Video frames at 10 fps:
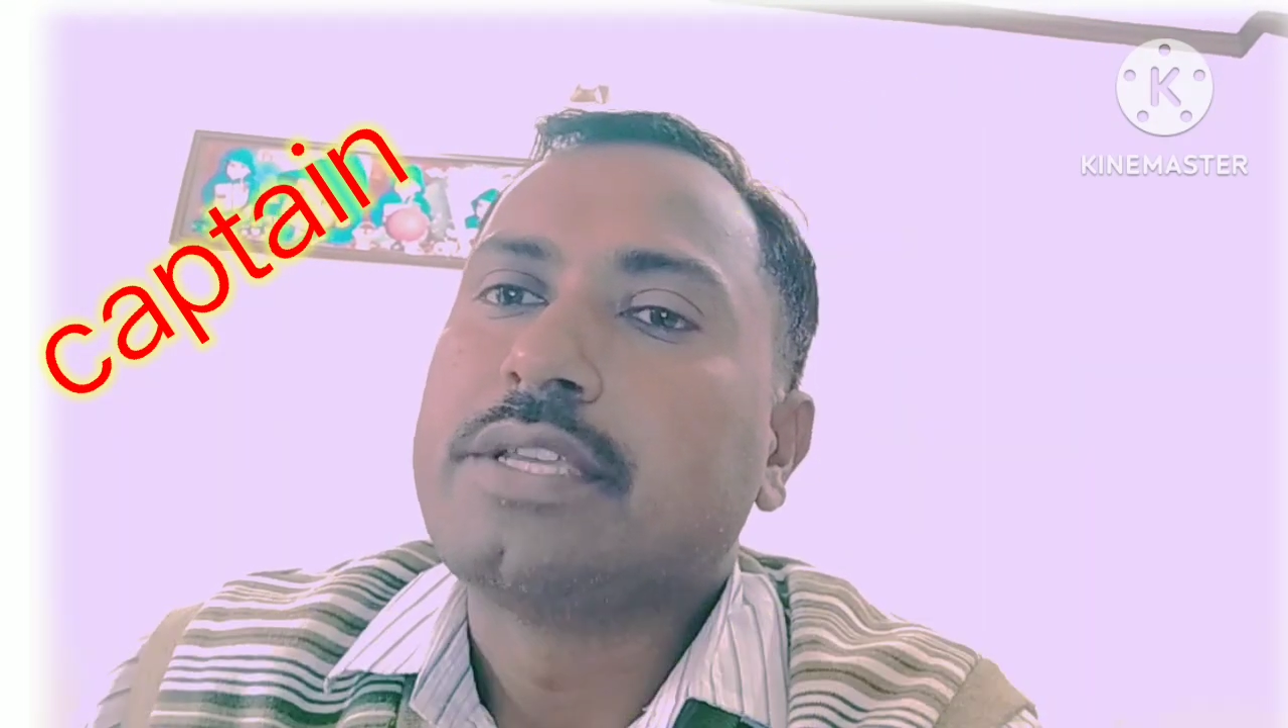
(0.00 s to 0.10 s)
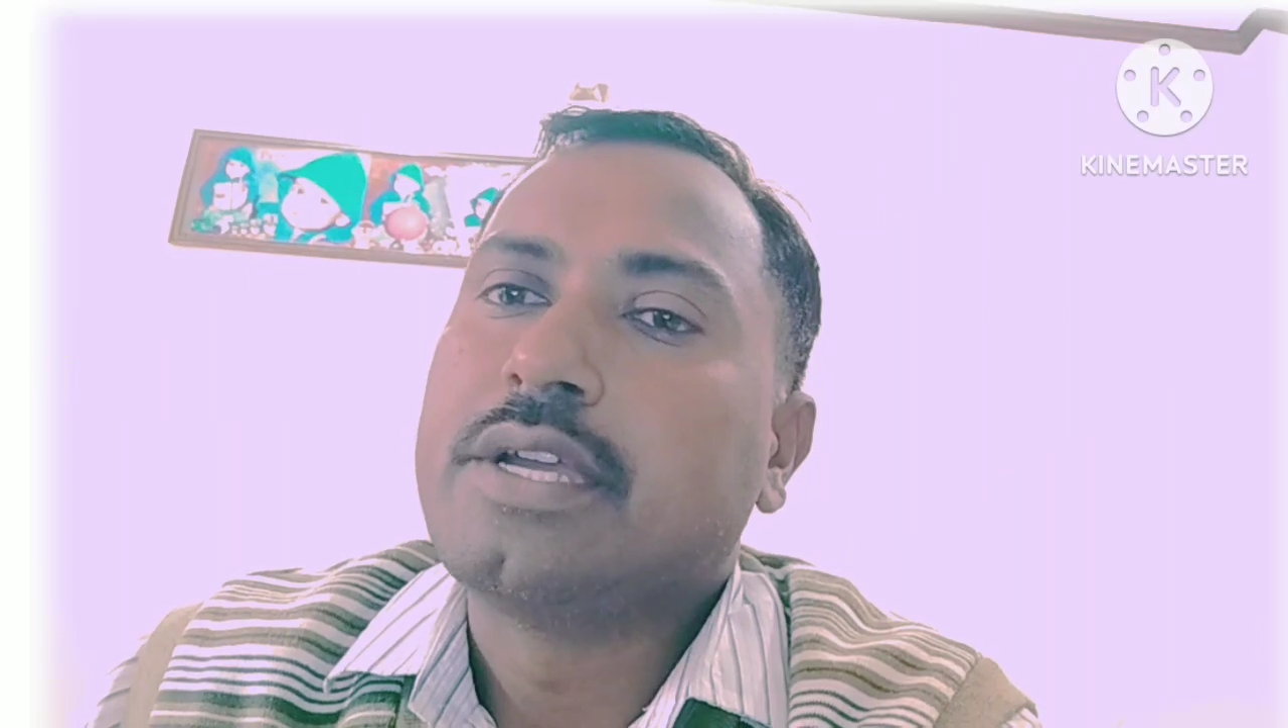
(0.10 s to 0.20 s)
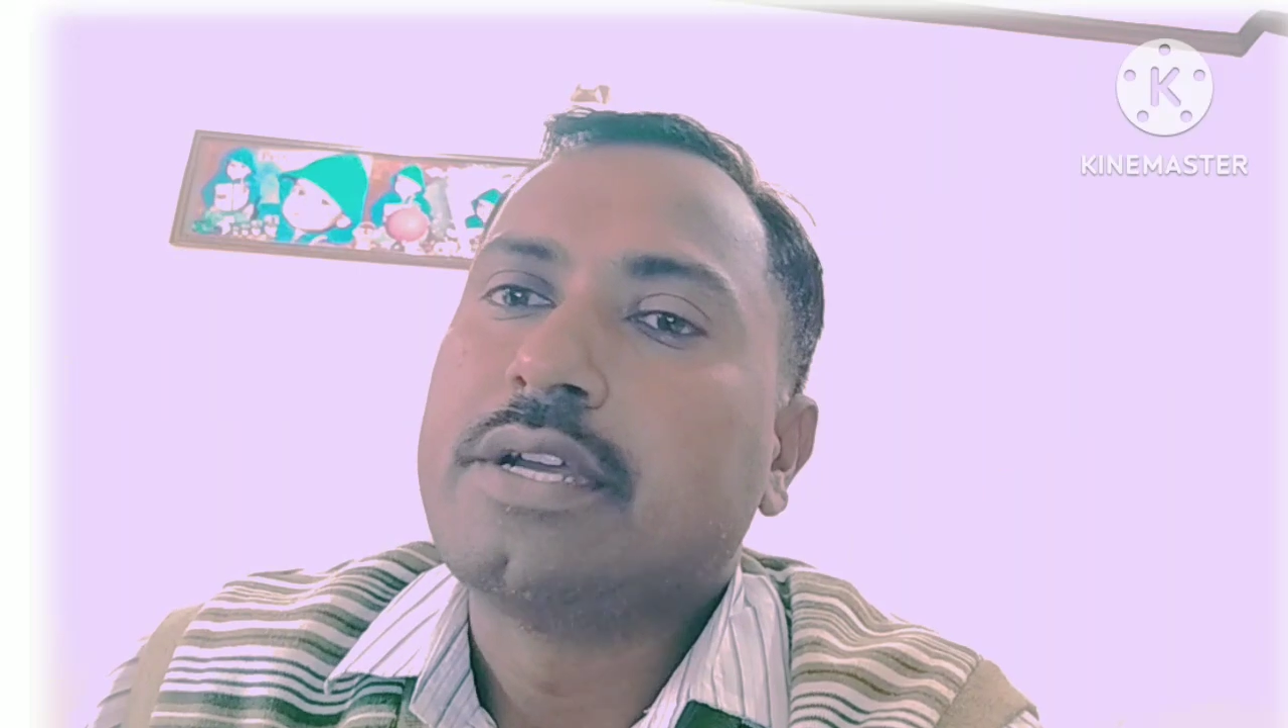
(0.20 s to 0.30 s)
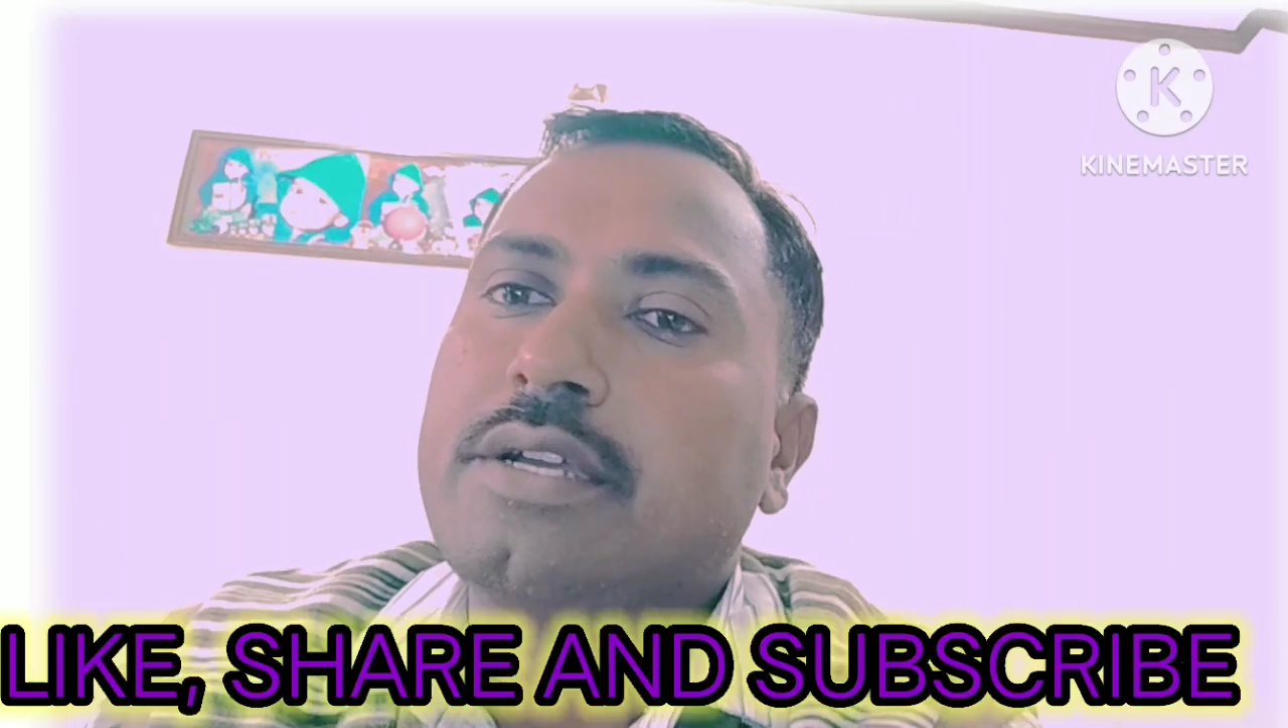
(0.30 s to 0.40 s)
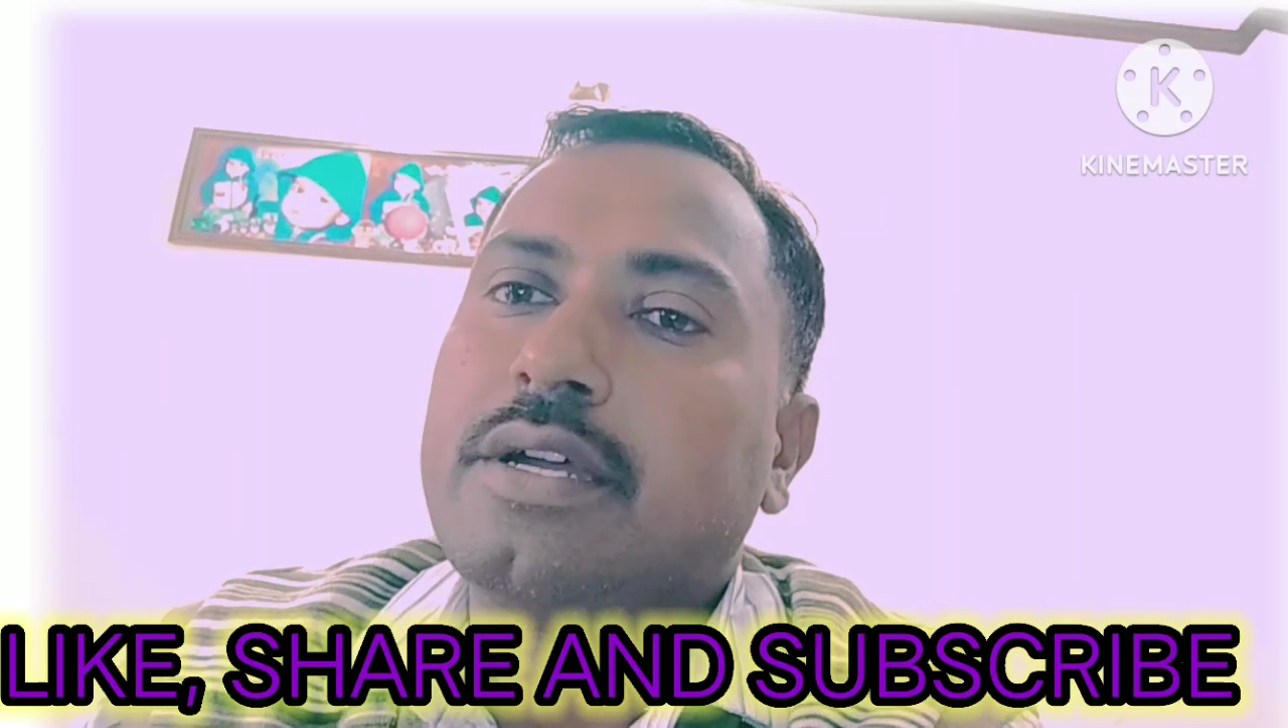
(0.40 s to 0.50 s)

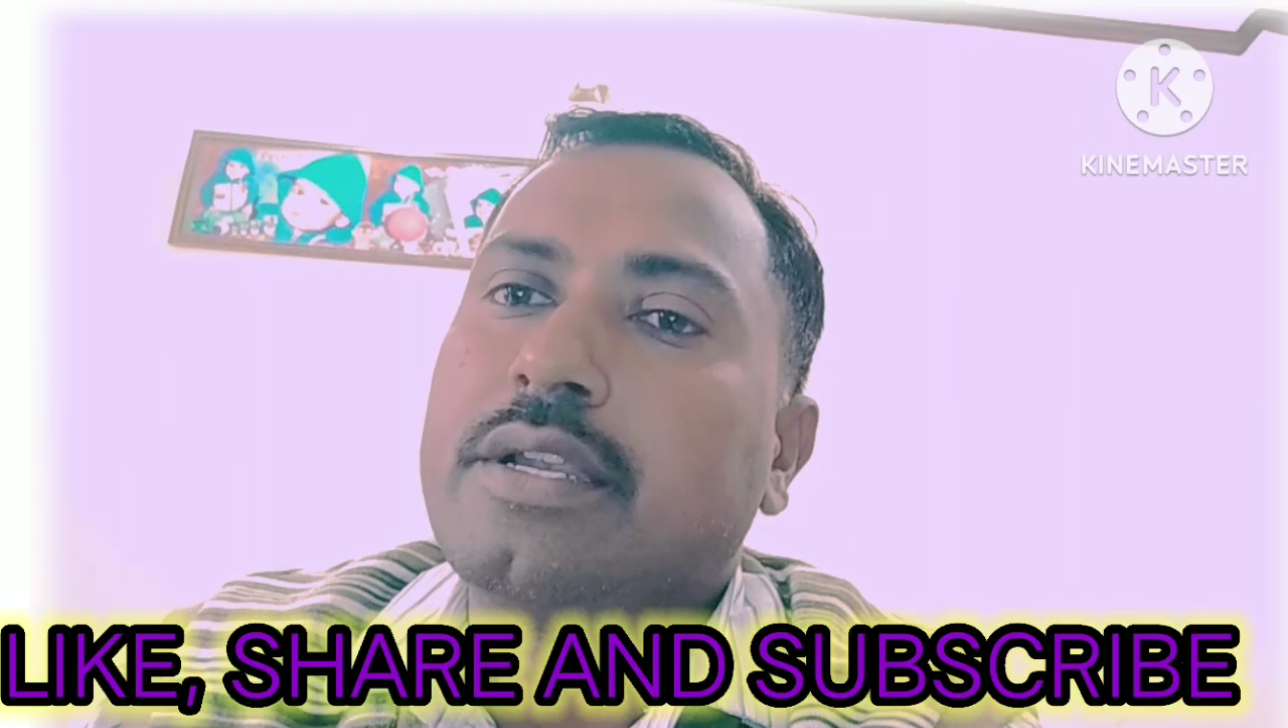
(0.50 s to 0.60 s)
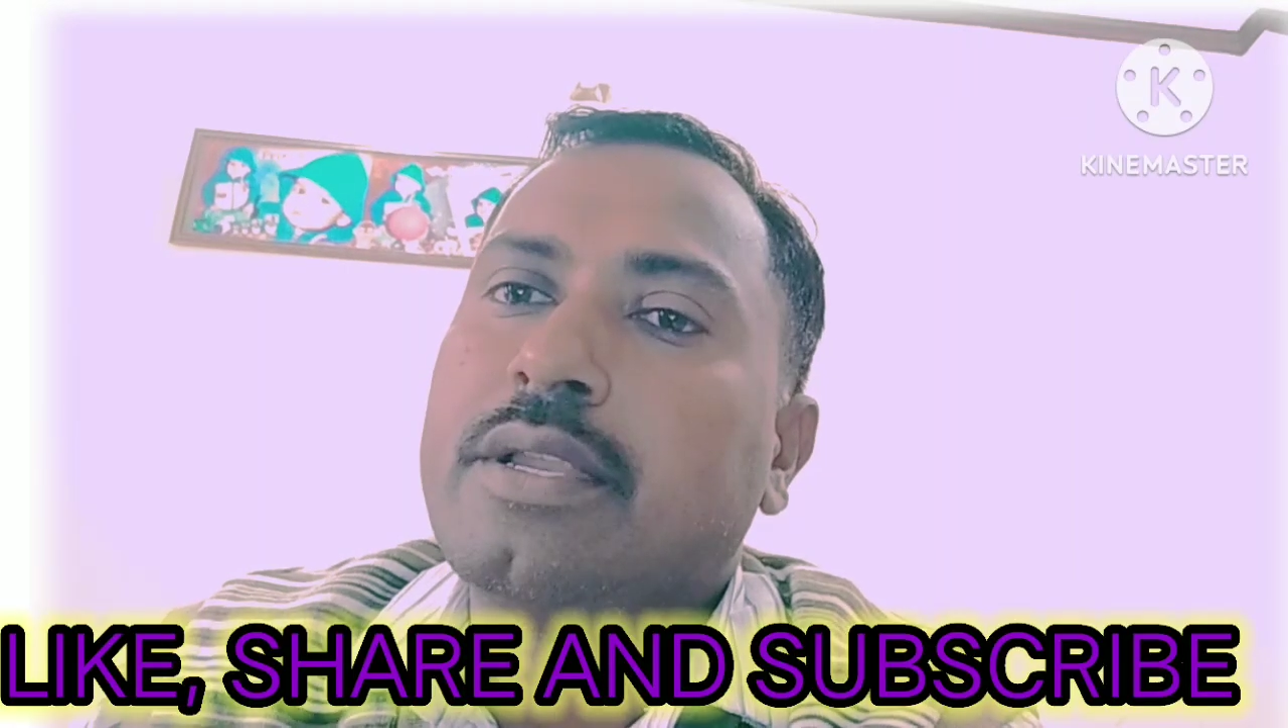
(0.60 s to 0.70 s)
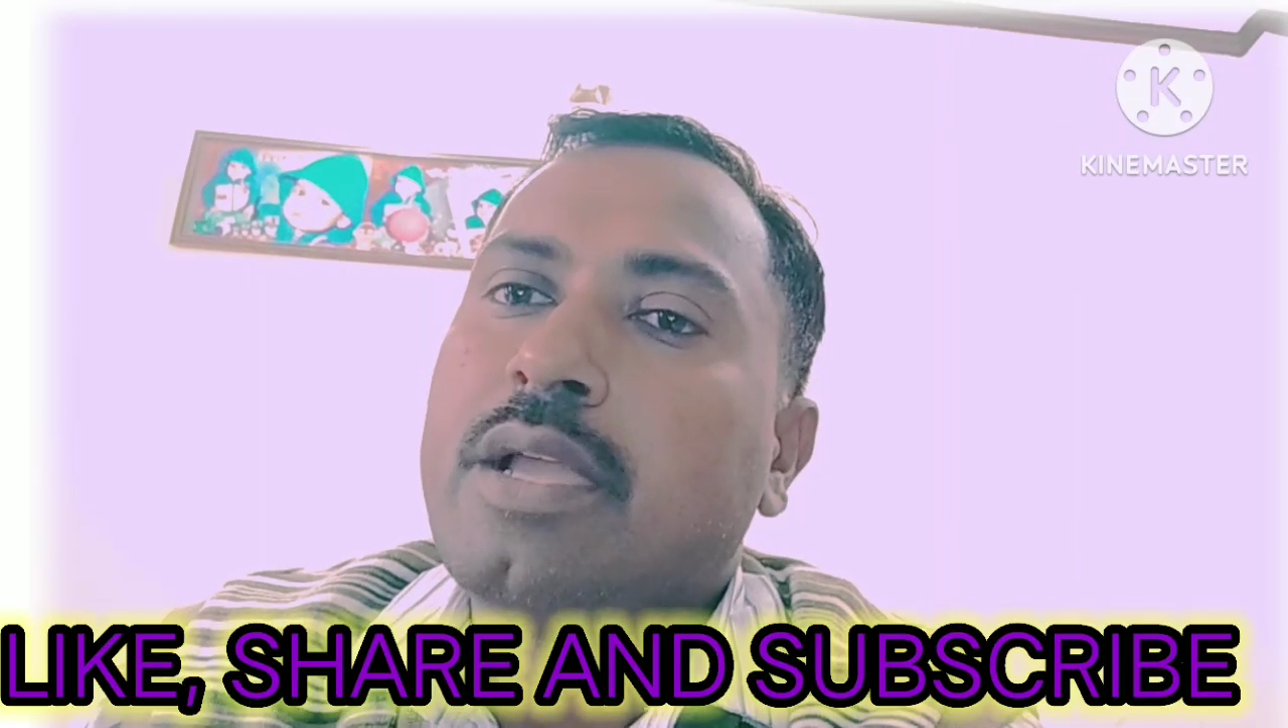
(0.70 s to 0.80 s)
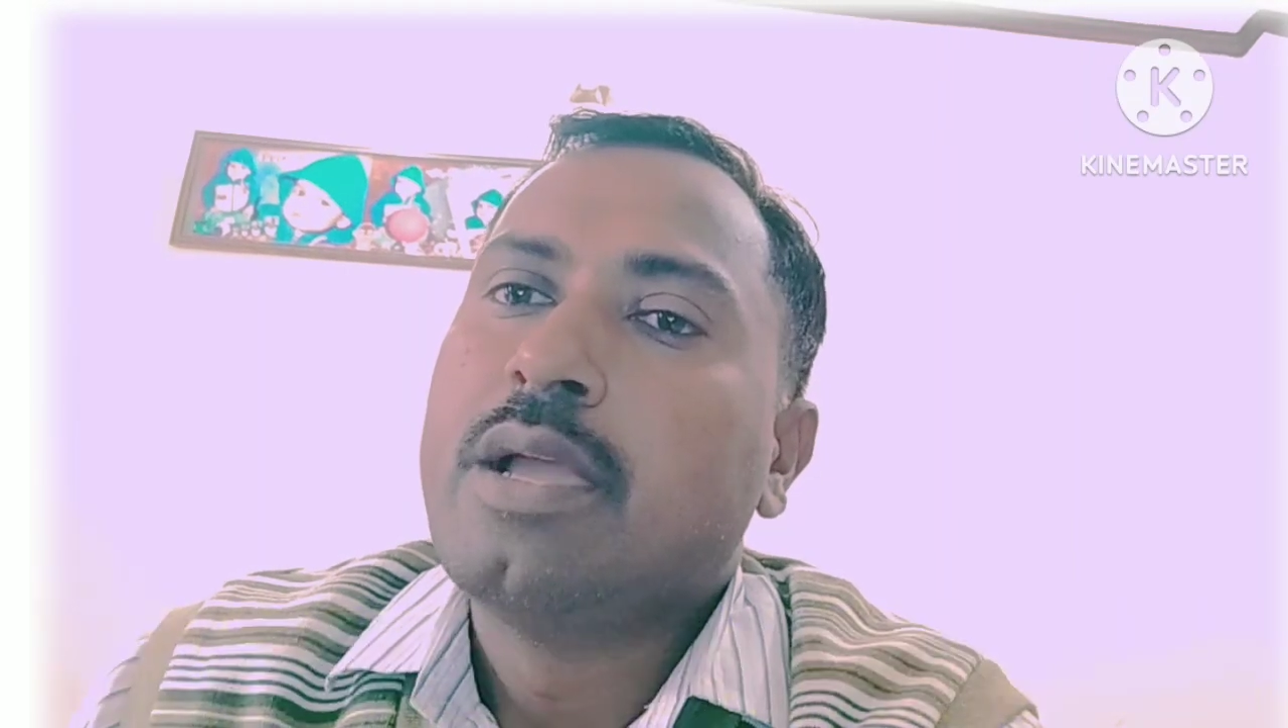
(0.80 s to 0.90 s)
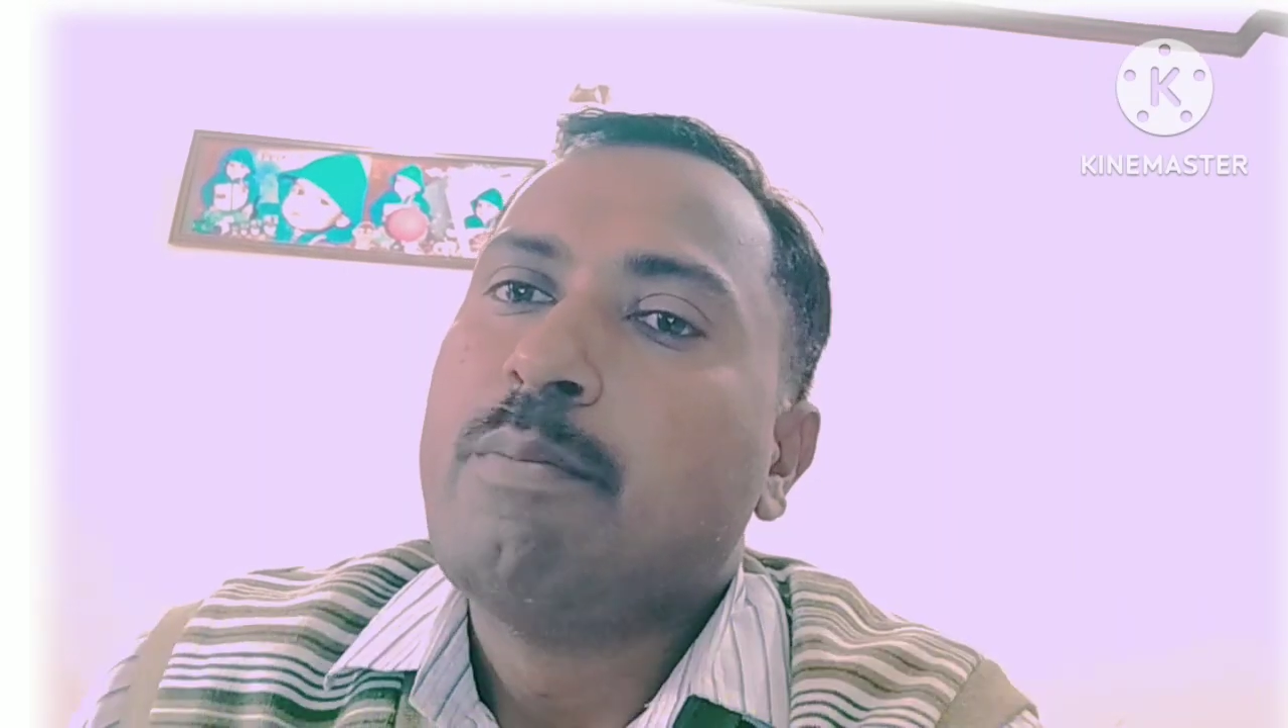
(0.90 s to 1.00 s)
young girl